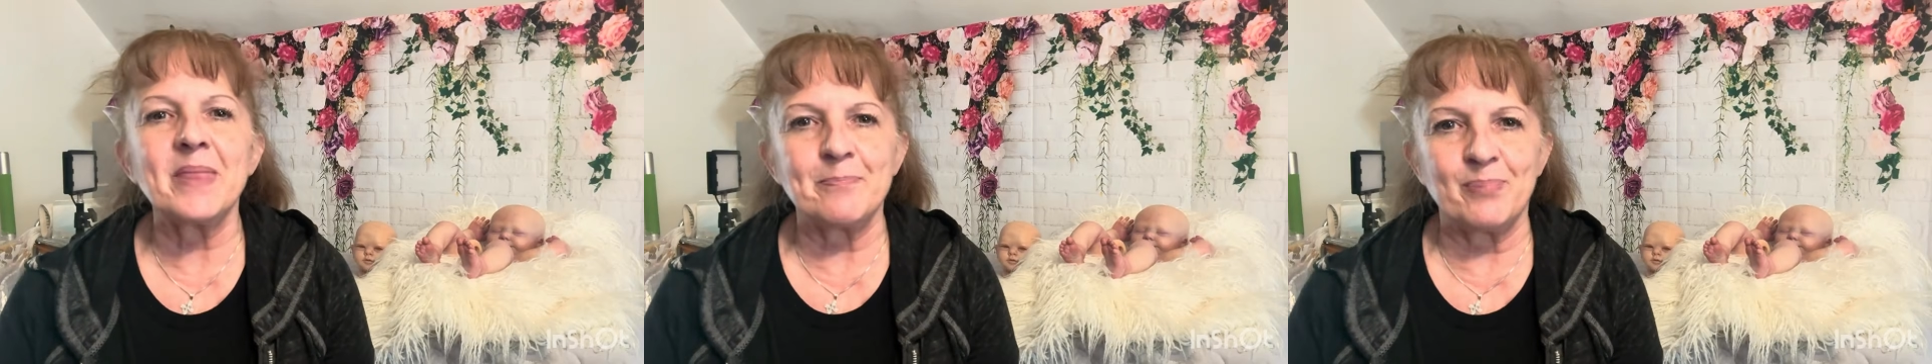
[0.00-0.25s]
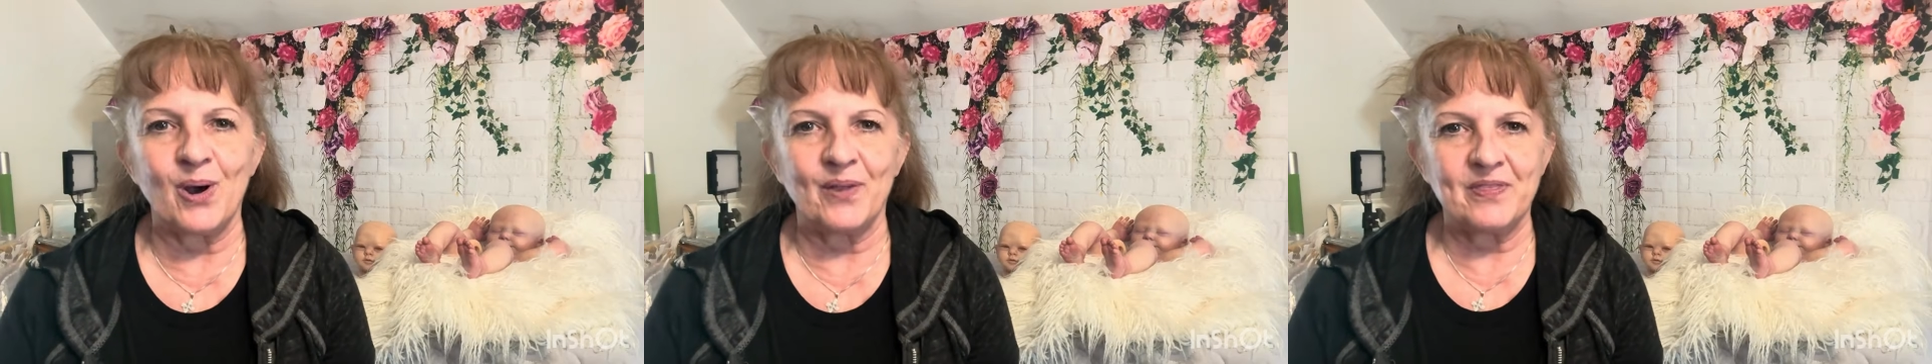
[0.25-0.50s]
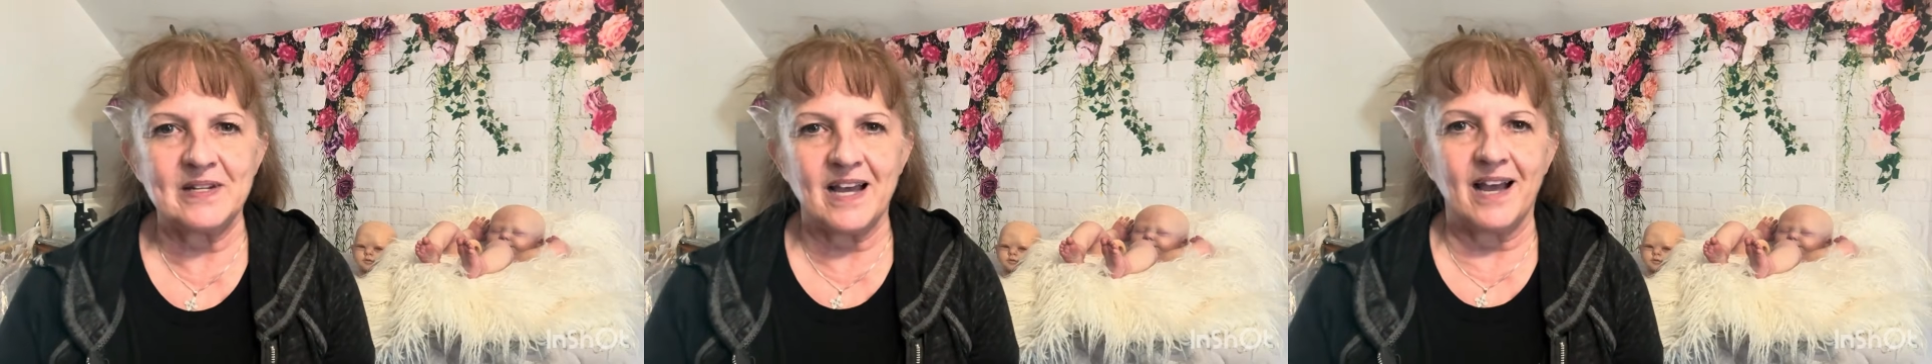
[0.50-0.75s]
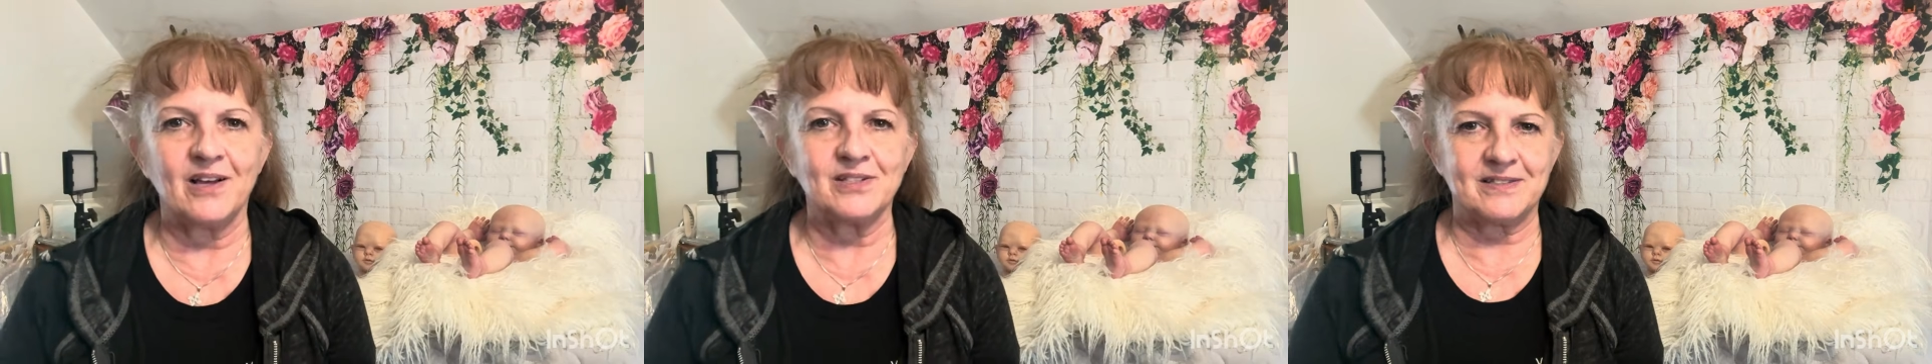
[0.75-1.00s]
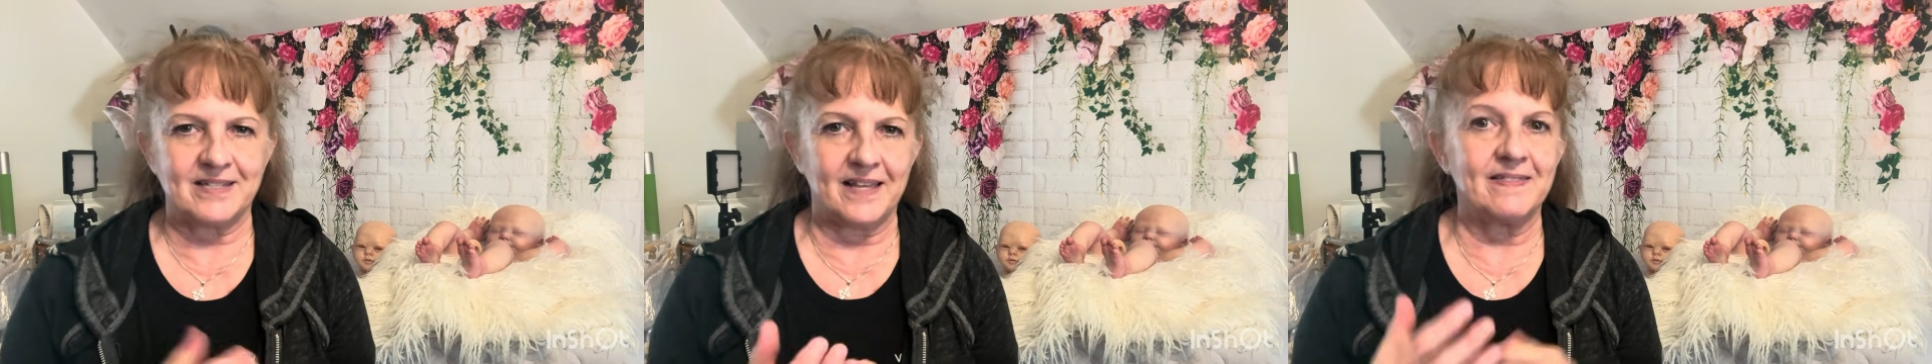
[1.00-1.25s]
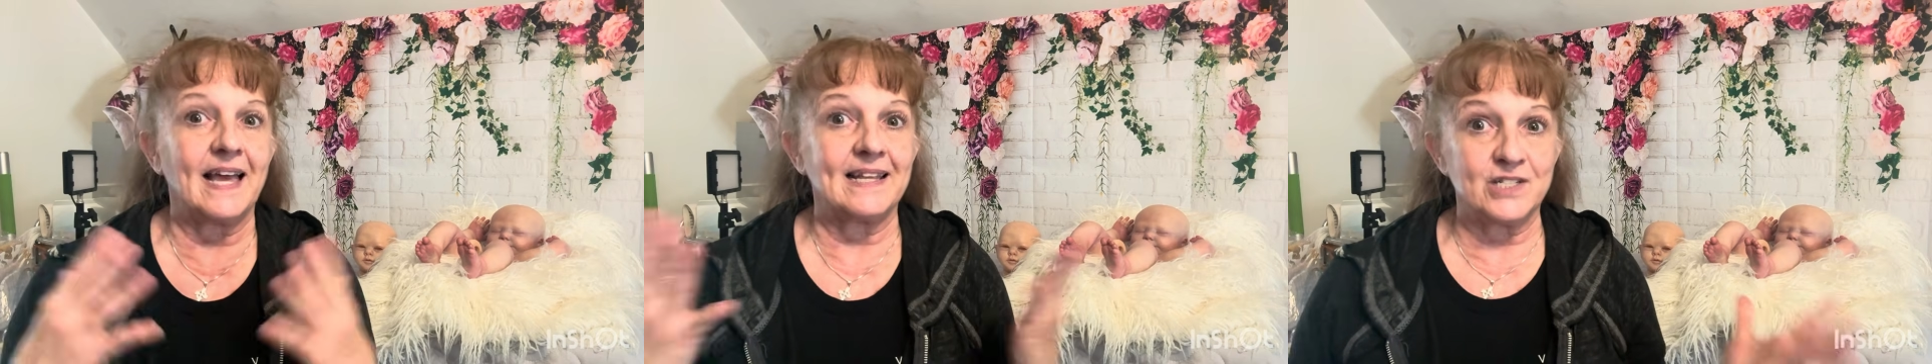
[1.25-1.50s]
that bought the doll
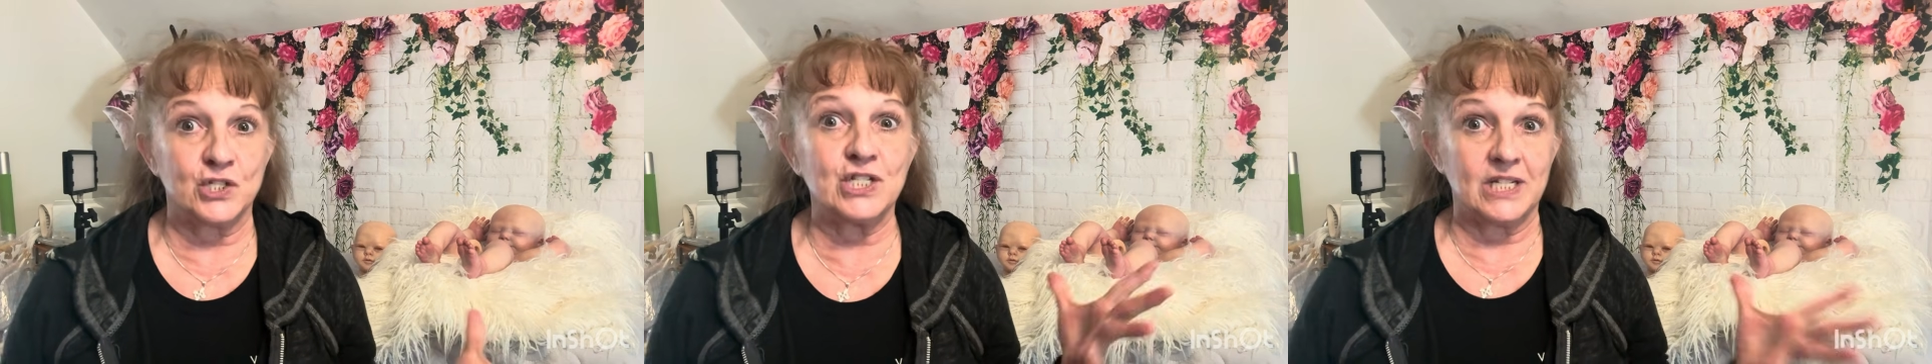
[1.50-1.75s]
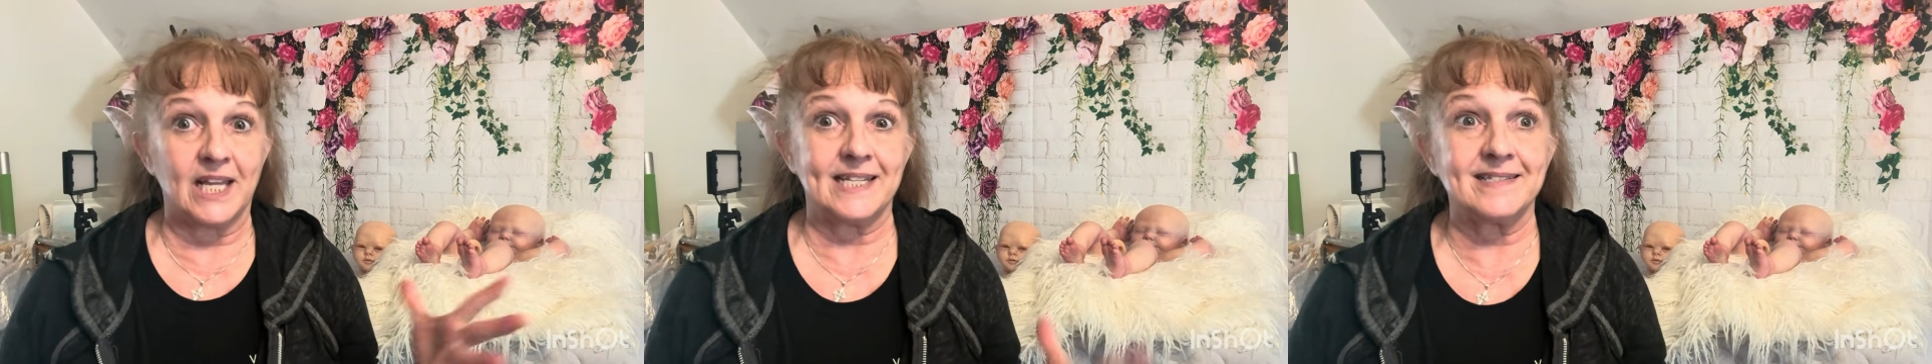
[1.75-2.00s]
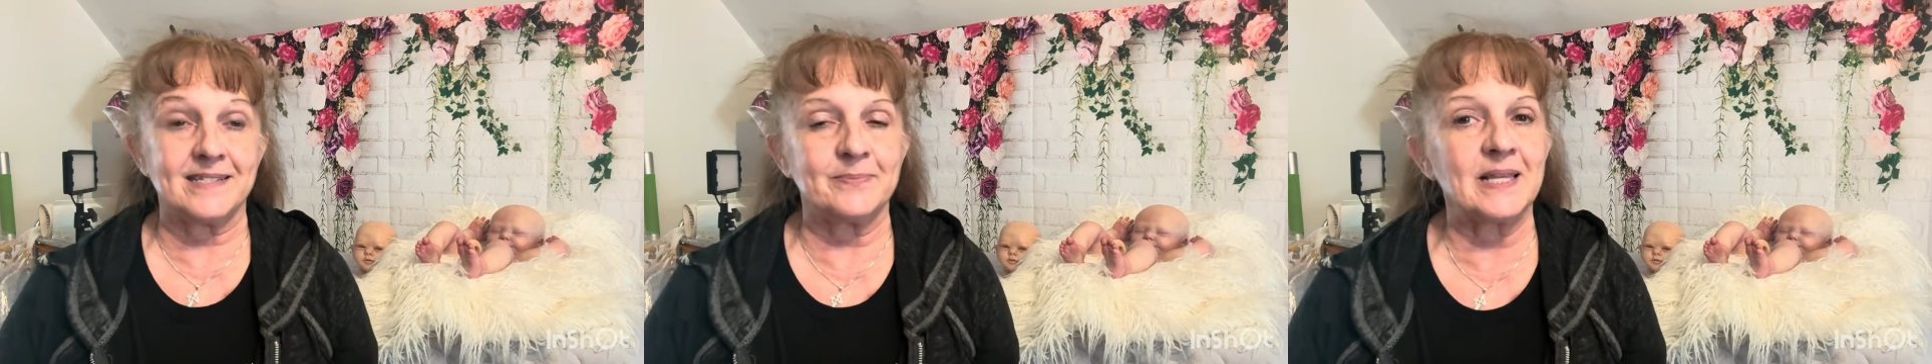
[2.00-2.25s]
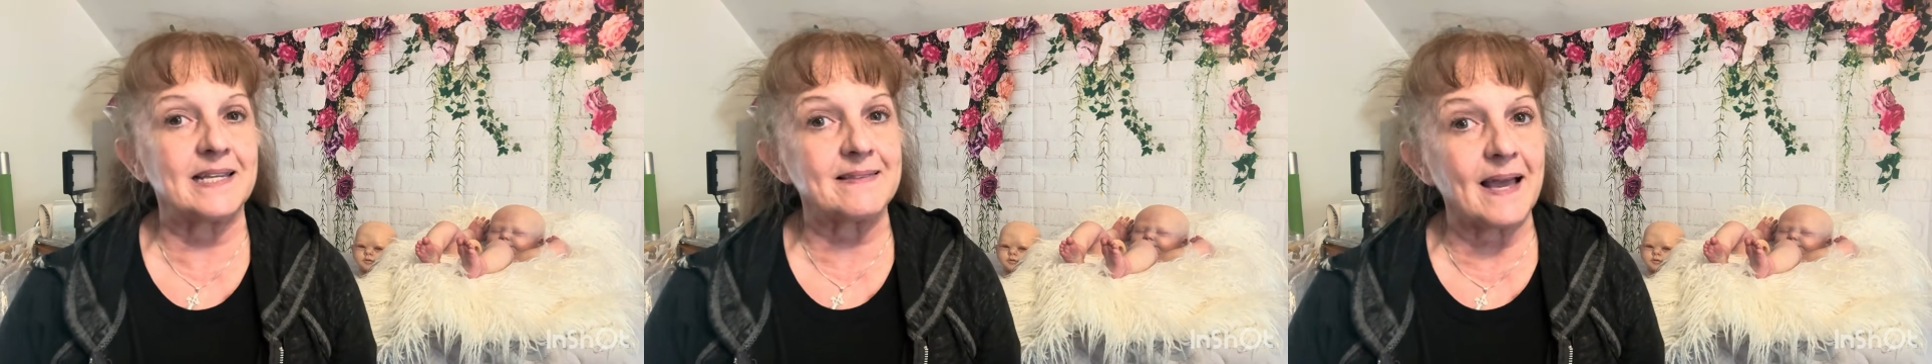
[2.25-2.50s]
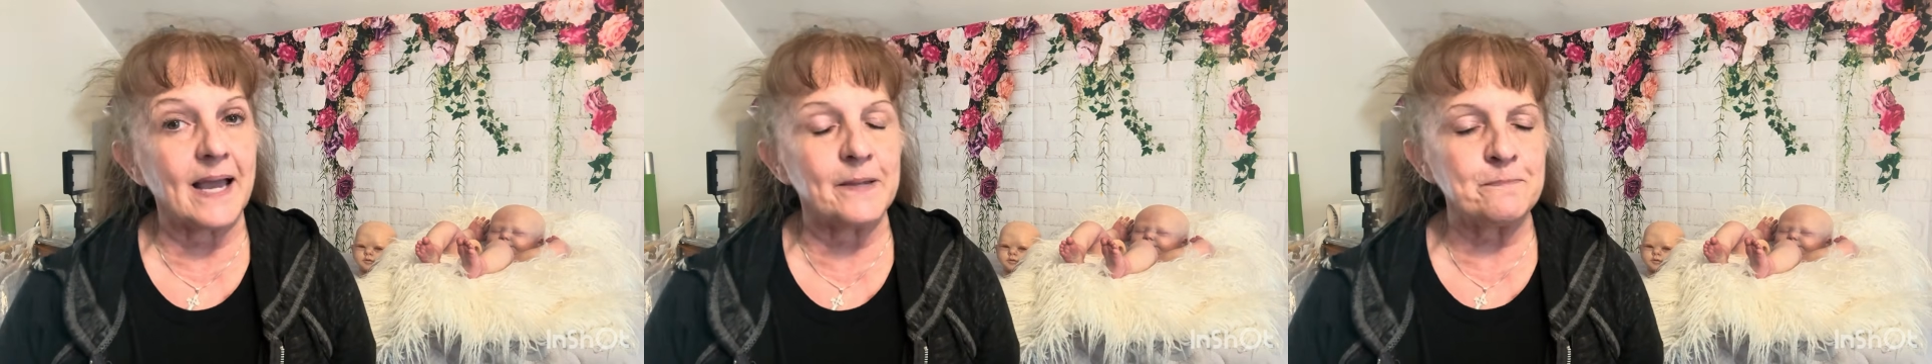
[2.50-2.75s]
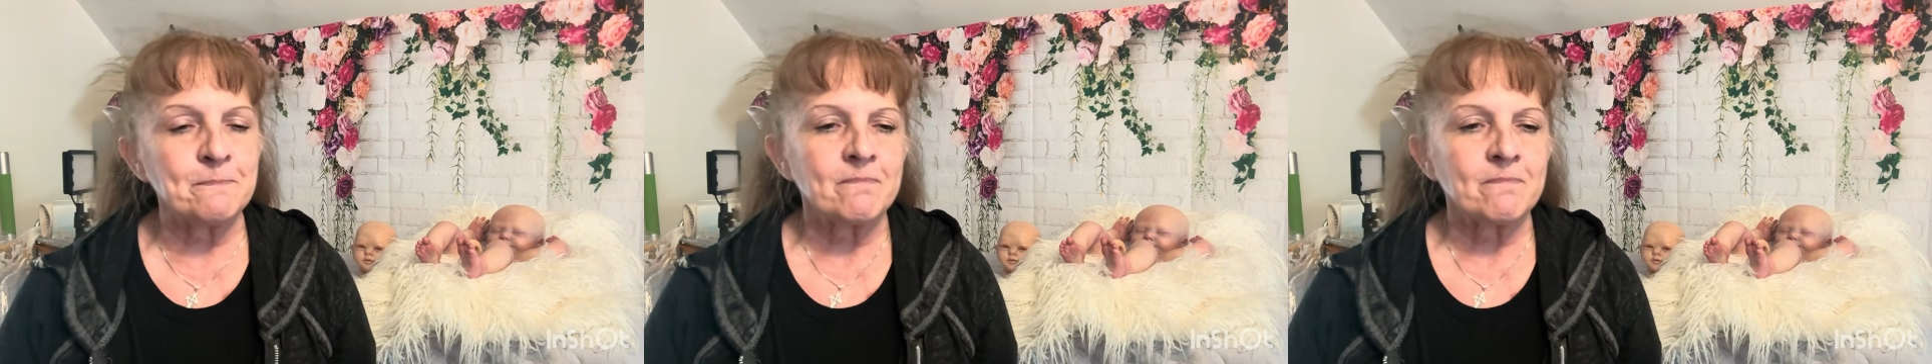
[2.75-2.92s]
said that she likes them like that,